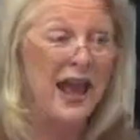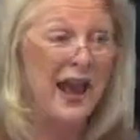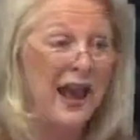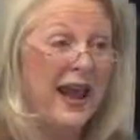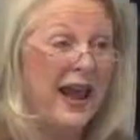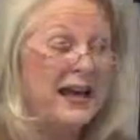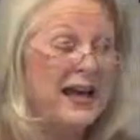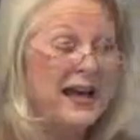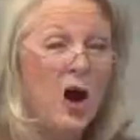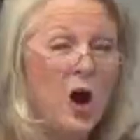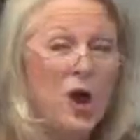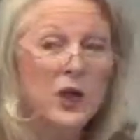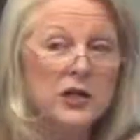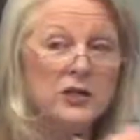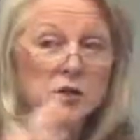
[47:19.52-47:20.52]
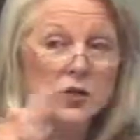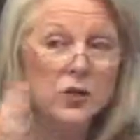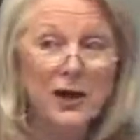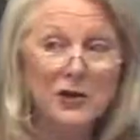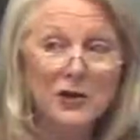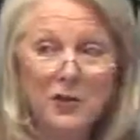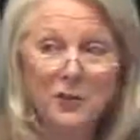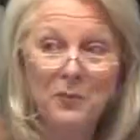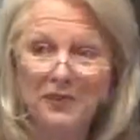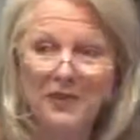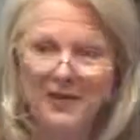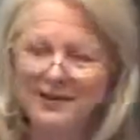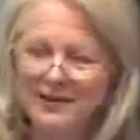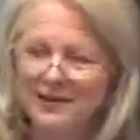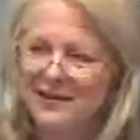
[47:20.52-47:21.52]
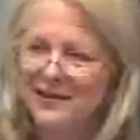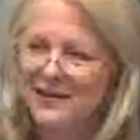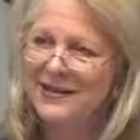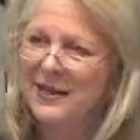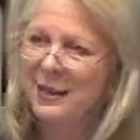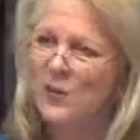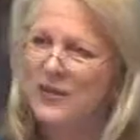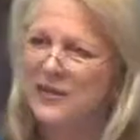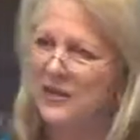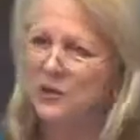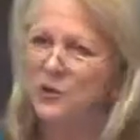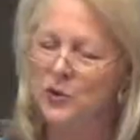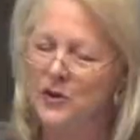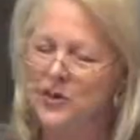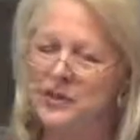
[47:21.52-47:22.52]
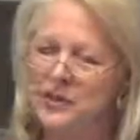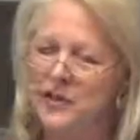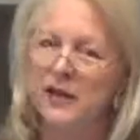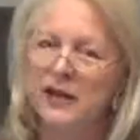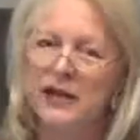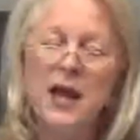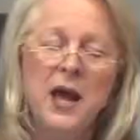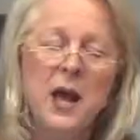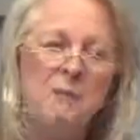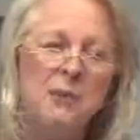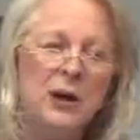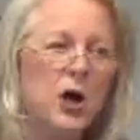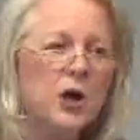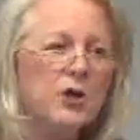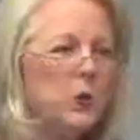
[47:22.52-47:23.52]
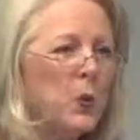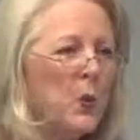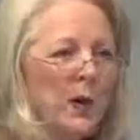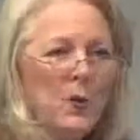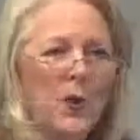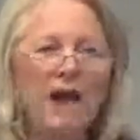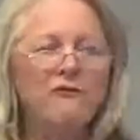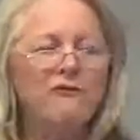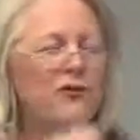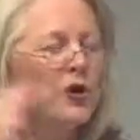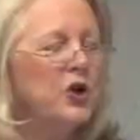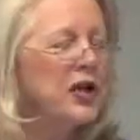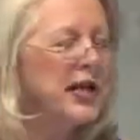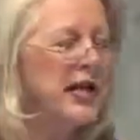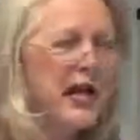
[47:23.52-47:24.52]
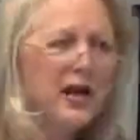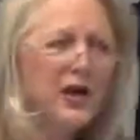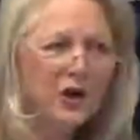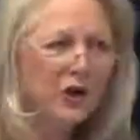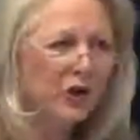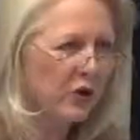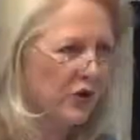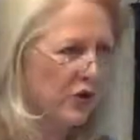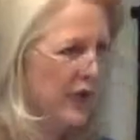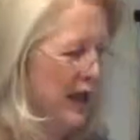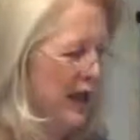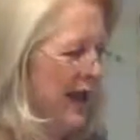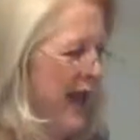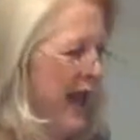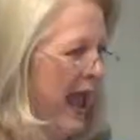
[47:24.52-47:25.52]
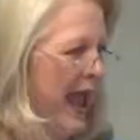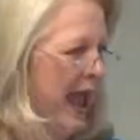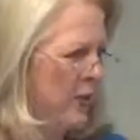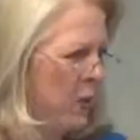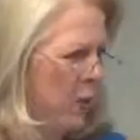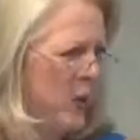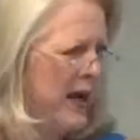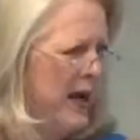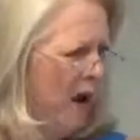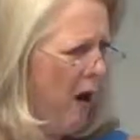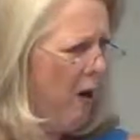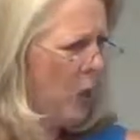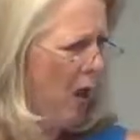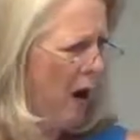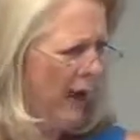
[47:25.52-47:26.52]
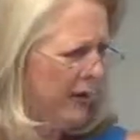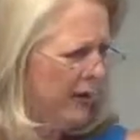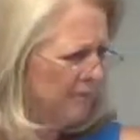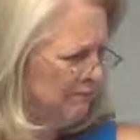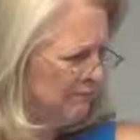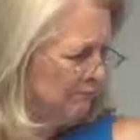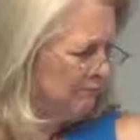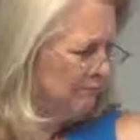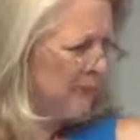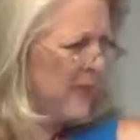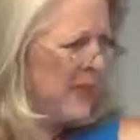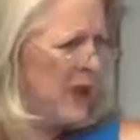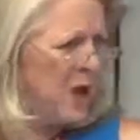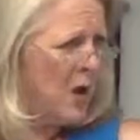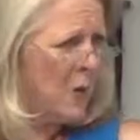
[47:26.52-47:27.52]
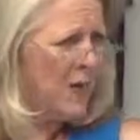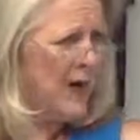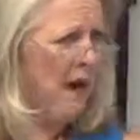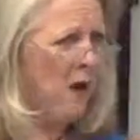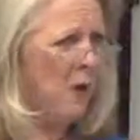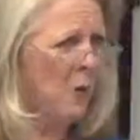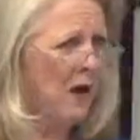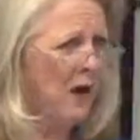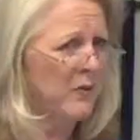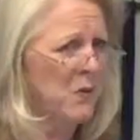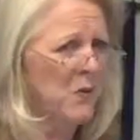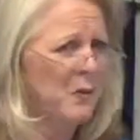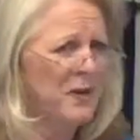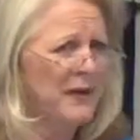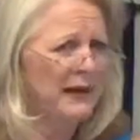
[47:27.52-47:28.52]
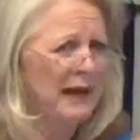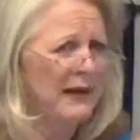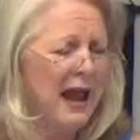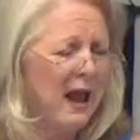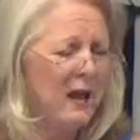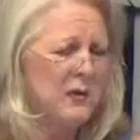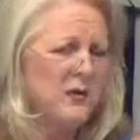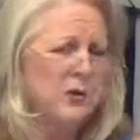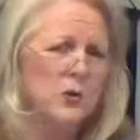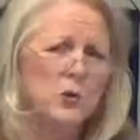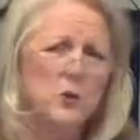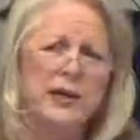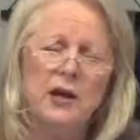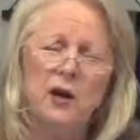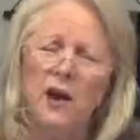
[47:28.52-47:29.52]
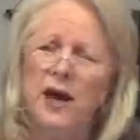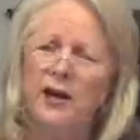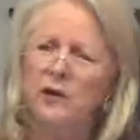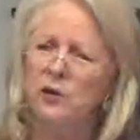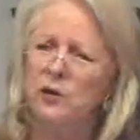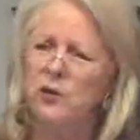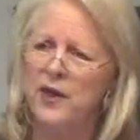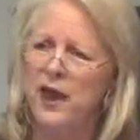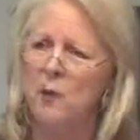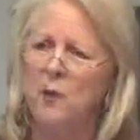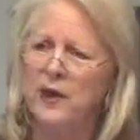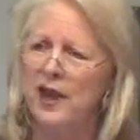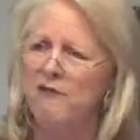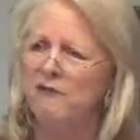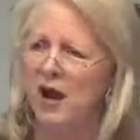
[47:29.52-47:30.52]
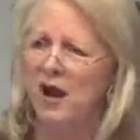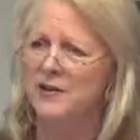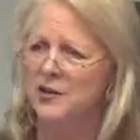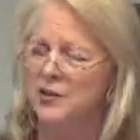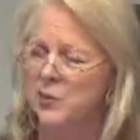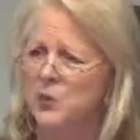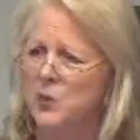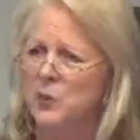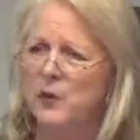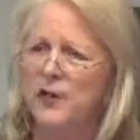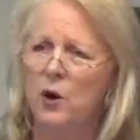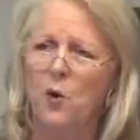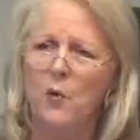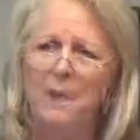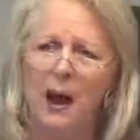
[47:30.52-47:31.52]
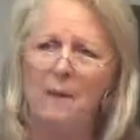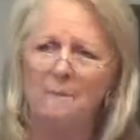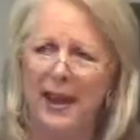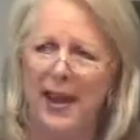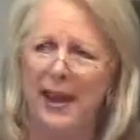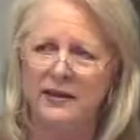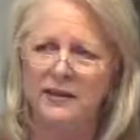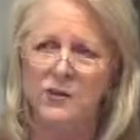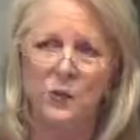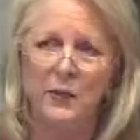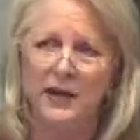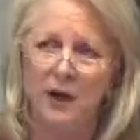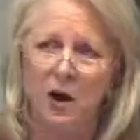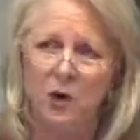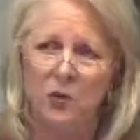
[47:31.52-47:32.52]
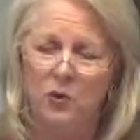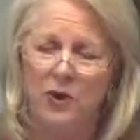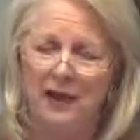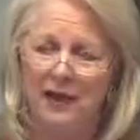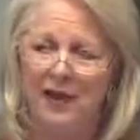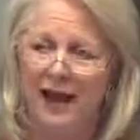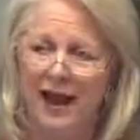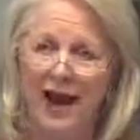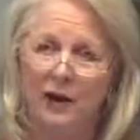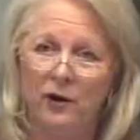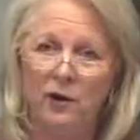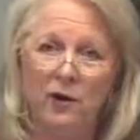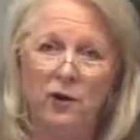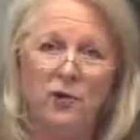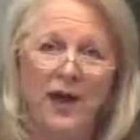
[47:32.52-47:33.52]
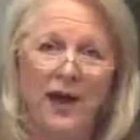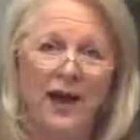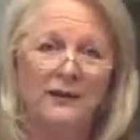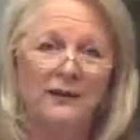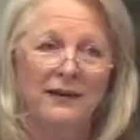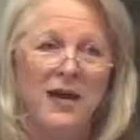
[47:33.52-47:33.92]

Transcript: And in our construction business, it was interesting because we went for years, and we are one. We are one. We're building houses. We know how to do that. We have customers. We know about banks. We know how to do that.